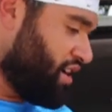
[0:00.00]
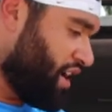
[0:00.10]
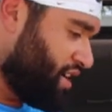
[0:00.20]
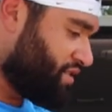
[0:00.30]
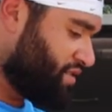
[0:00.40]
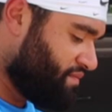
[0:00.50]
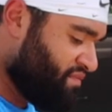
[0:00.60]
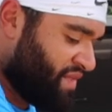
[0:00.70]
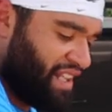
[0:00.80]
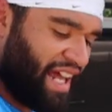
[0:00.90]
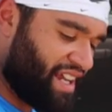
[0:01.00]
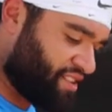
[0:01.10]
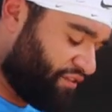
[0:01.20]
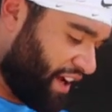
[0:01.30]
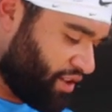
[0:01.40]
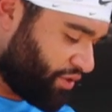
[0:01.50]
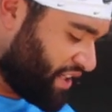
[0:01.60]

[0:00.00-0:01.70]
All right, last and final